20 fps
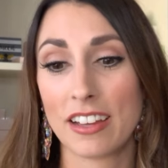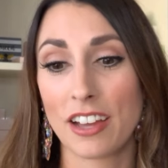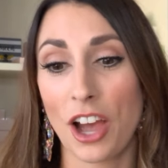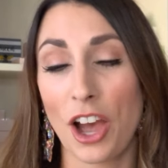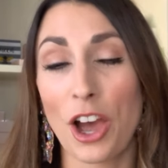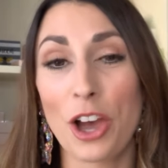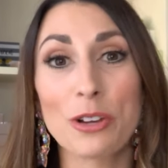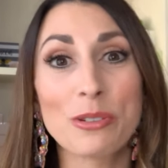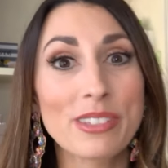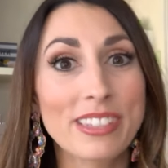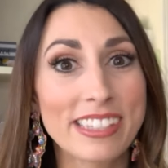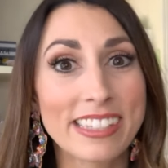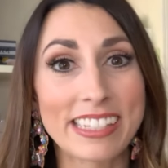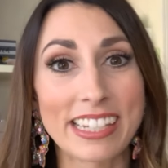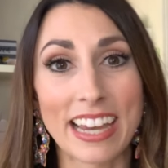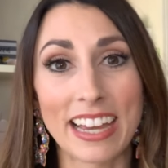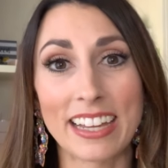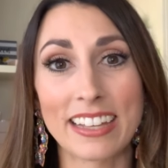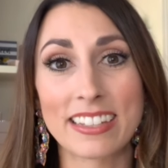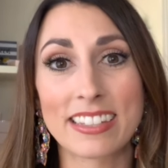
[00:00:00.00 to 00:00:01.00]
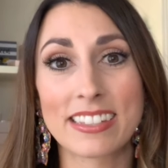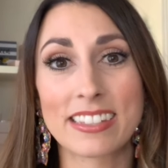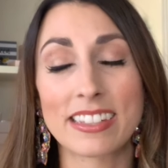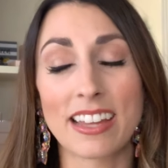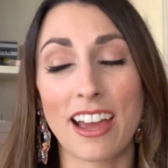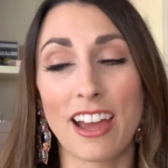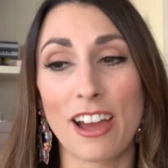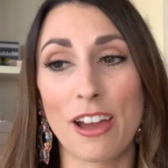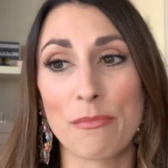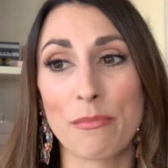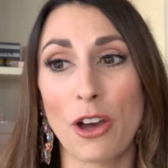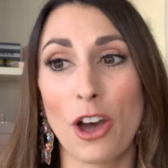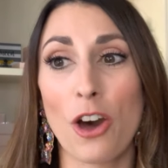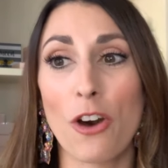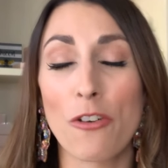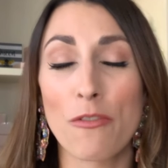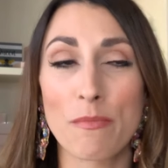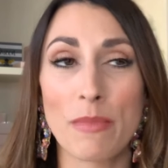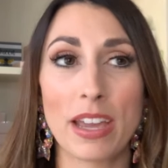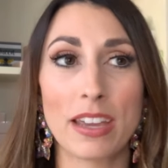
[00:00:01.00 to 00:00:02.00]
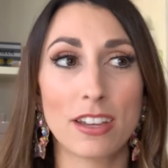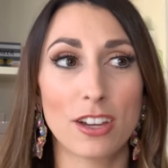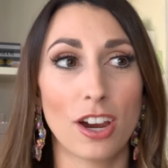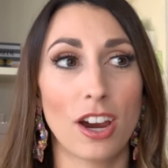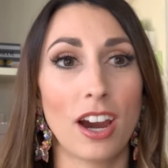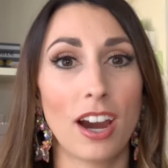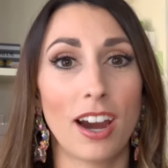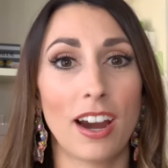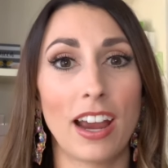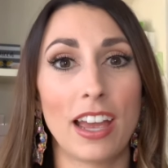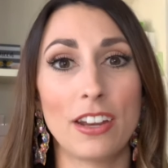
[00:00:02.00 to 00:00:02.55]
hostess, homemaker,